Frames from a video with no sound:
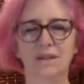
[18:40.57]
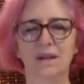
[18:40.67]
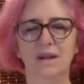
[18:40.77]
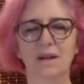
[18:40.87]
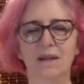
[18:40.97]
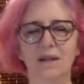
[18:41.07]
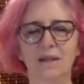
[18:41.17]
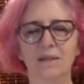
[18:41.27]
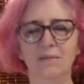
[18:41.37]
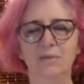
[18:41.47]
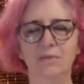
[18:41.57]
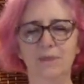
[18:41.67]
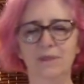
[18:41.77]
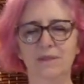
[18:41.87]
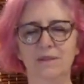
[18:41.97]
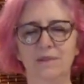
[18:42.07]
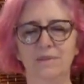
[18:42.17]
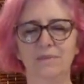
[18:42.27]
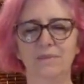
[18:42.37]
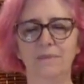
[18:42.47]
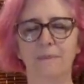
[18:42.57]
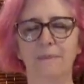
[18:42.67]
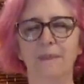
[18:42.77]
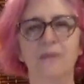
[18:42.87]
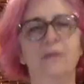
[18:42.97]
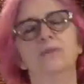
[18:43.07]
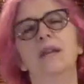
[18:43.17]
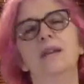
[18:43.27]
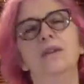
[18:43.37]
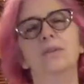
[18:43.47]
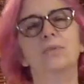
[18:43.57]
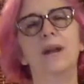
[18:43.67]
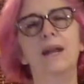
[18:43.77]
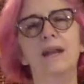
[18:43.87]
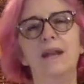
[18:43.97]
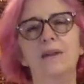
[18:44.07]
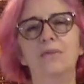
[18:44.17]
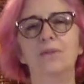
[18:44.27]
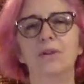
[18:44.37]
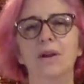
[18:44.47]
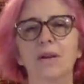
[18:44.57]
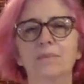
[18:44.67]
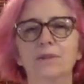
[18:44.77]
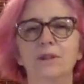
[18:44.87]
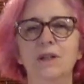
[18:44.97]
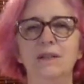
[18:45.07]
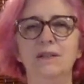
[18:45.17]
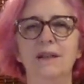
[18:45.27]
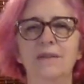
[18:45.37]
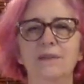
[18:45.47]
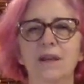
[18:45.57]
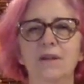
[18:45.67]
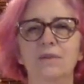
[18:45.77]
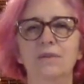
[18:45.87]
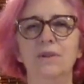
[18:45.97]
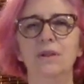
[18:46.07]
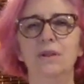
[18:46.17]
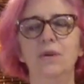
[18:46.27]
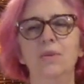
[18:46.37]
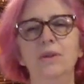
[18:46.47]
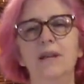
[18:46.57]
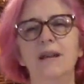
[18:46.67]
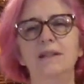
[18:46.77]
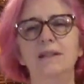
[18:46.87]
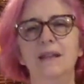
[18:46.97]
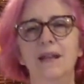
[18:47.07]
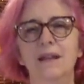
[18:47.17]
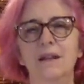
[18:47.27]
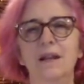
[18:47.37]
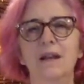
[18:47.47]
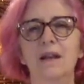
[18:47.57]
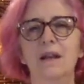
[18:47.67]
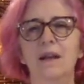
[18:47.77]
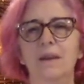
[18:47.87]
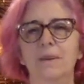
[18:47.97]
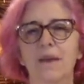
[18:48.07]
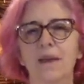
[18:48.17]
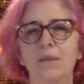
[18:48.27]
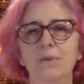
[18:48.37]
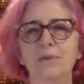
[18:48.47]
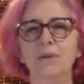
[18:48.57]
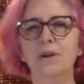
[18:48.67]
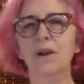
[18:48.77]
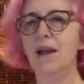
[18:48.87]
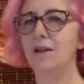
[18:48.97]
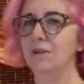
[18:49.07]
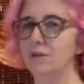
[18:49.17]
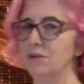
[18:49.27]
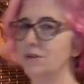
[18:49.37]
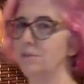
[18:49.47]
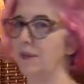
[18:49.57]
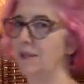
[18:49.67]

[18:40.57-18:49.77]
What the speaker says: our healing movements. So take your right hand over your upper chest, left hand over the lower dantian. Elbows are out. There's space